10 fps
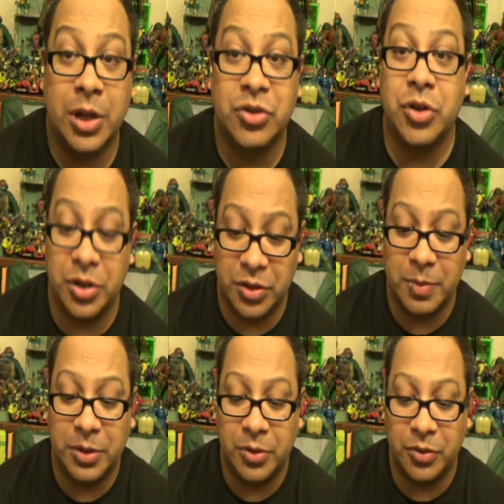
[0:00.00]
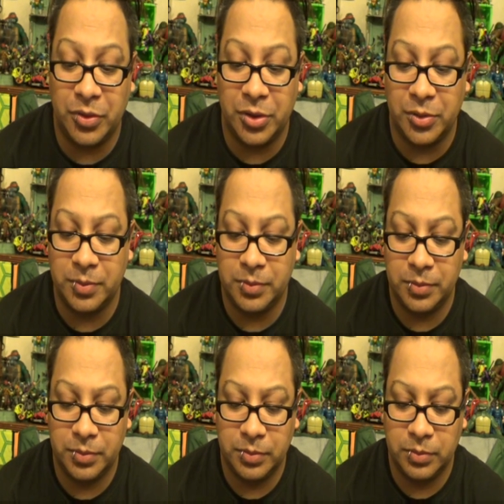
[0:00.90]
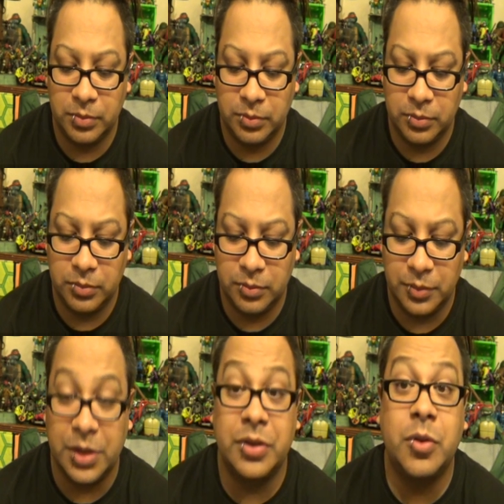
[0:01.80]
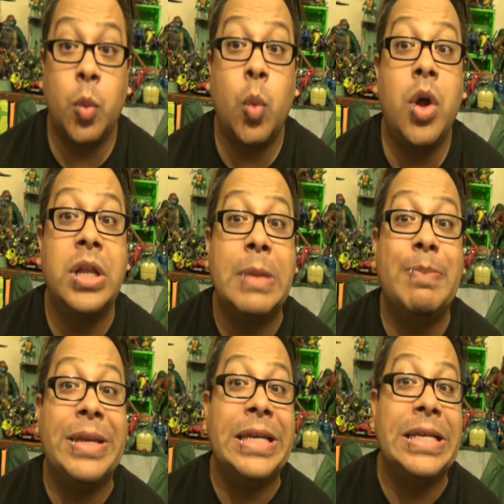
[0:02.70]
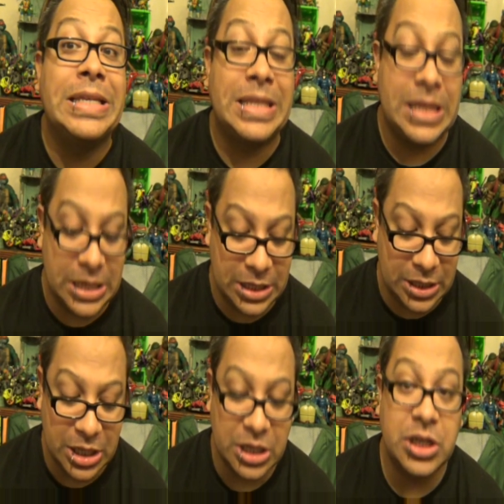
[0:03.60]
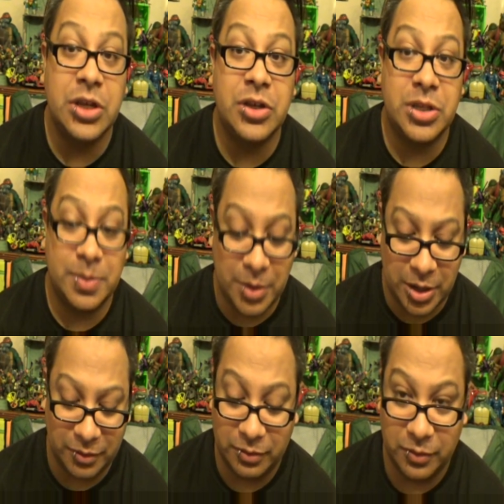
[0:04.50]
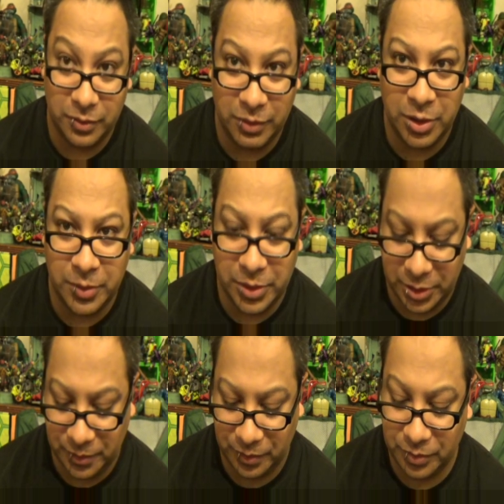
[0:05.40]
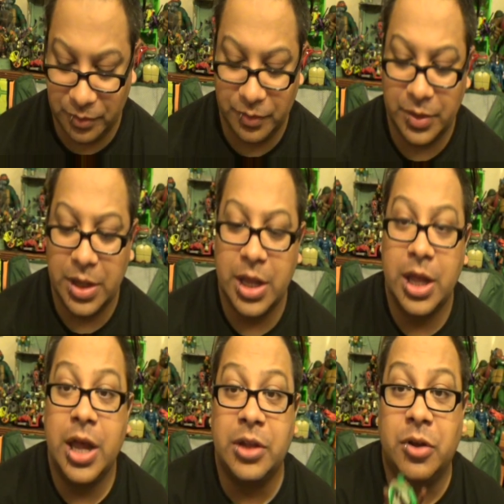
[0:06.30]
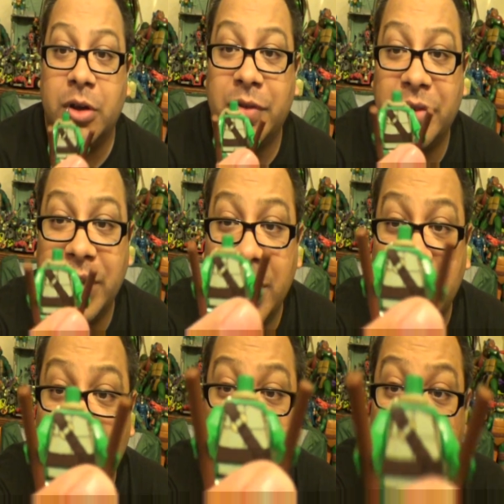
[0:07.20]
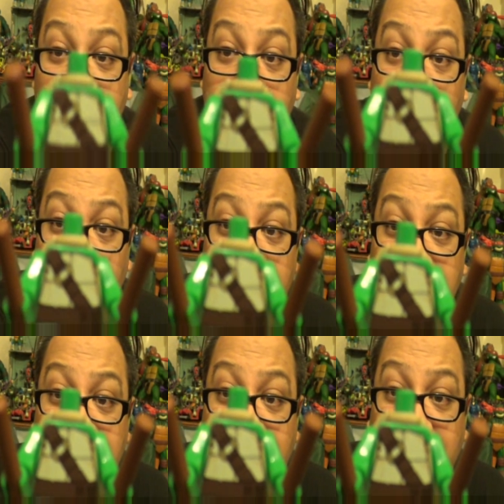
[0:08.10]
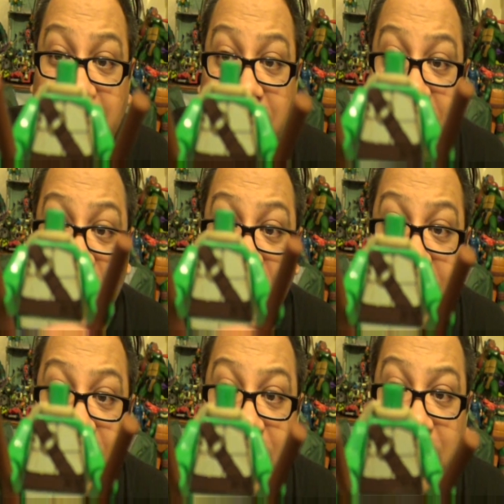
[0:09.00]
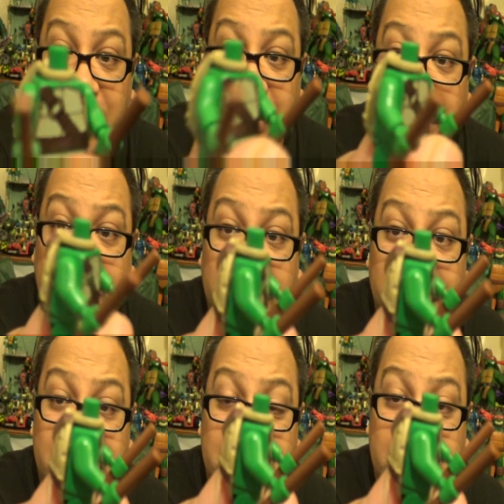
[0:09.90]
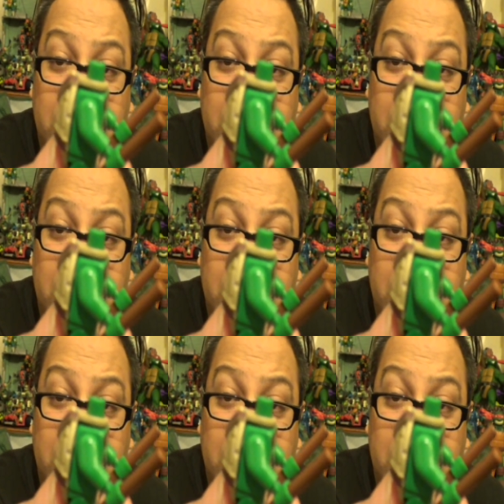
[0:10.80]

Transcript: I'll show you this up and close still. This is one of the biggest things you can spot right away. Took off his head. What do you see? It's this piece of his